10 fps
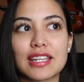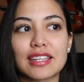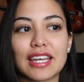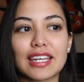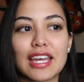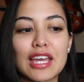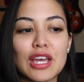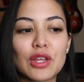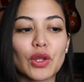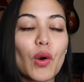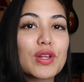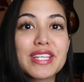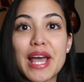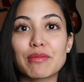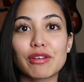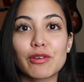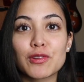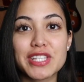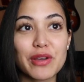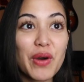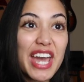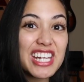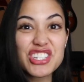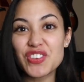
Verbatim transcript: and like the whole time everyone's like why didn't